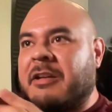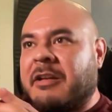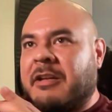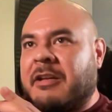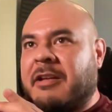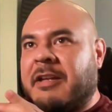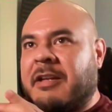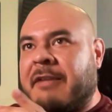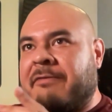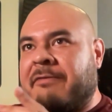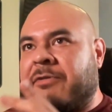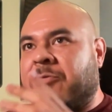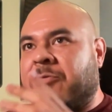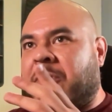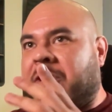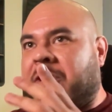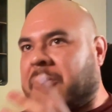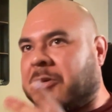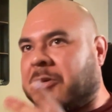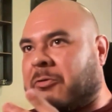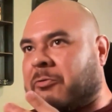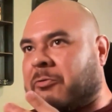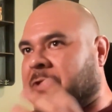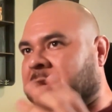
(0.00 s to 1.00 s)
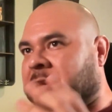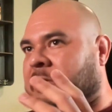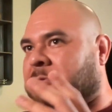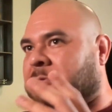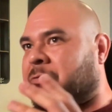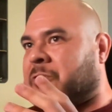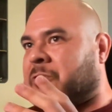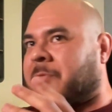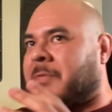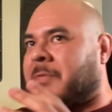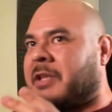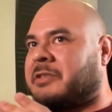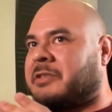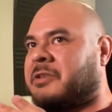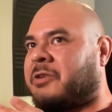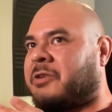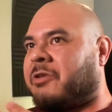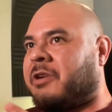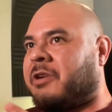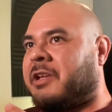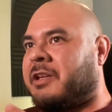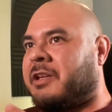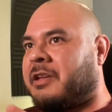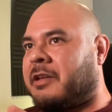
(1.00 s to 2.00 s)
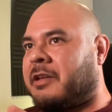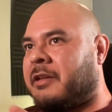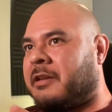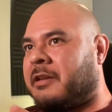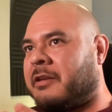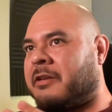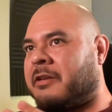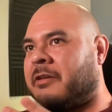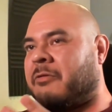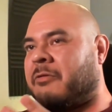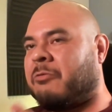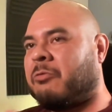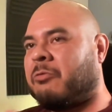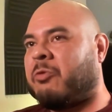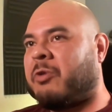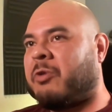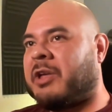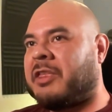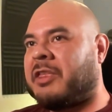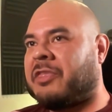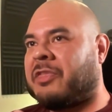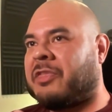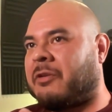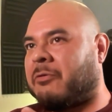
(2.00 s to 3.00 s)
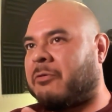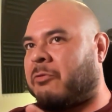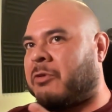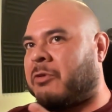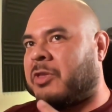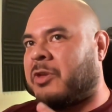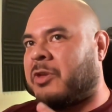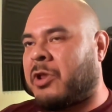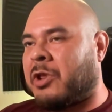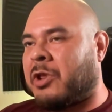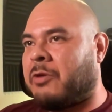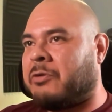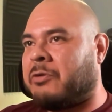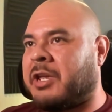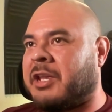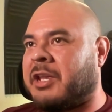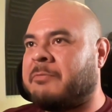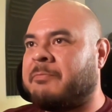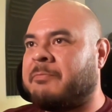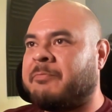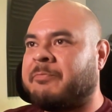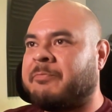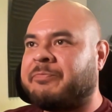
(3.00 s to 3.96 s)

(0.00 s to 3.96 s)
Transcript: If you want to go really rudimentary with cloning,